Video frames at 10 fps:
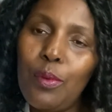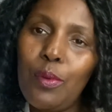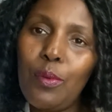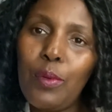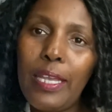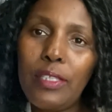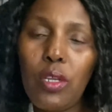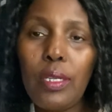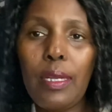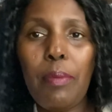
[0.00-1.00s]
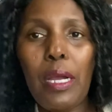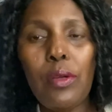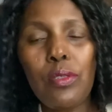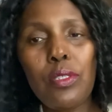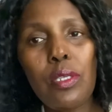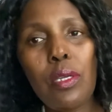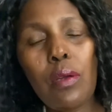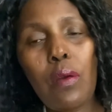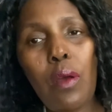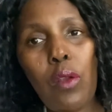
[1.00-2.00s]
We are talking about
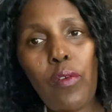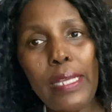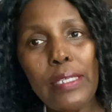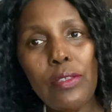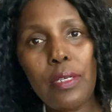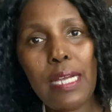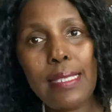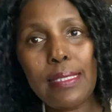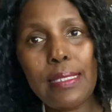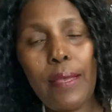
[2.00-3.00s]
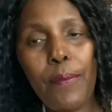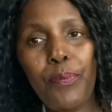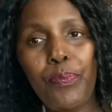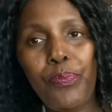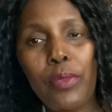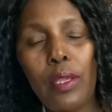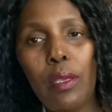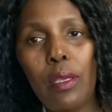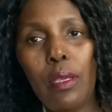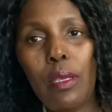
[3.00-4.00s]
colorectal cancer,
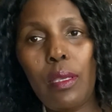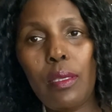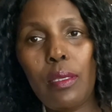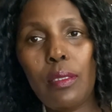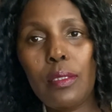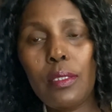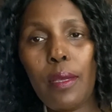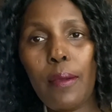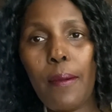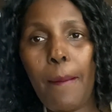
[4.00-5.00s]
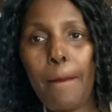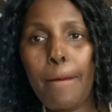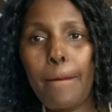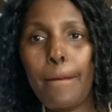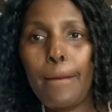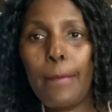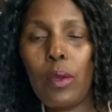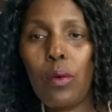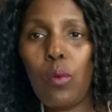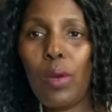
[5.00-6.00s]
and
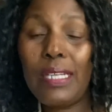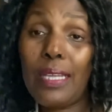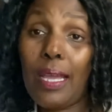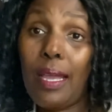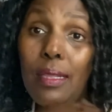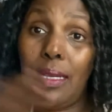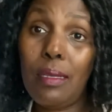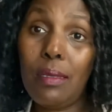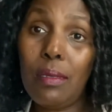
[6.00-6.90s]
what are the